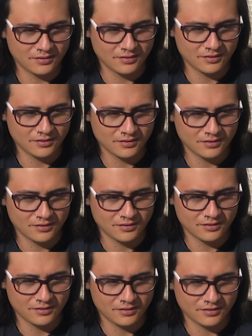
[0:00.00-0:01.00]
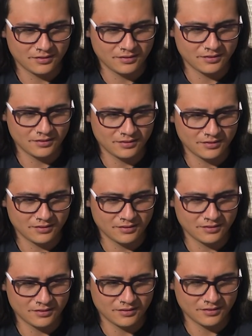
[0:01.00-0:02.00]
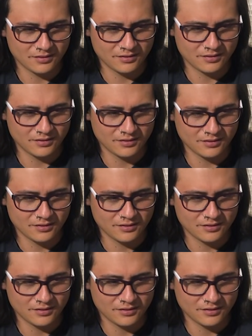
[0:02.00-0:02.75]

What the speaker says: The person shown says nothing.